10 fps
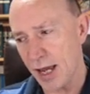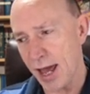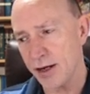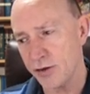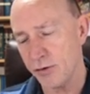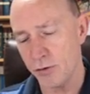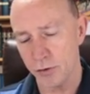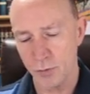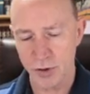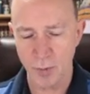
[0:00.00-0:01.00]
attitude or
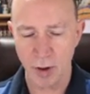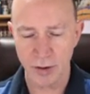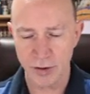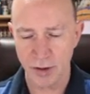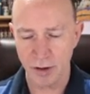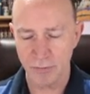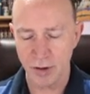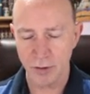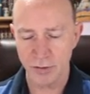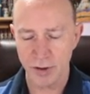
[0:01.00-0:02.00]
the response of
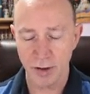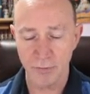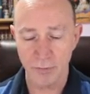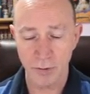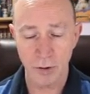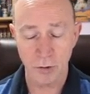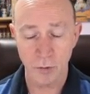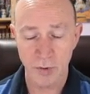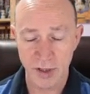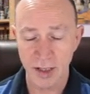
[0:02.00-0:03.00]
those of who
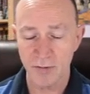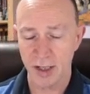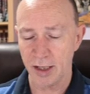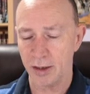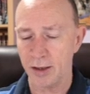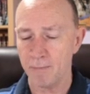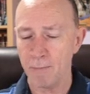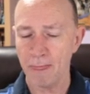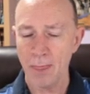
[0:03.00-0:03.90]
received the healing.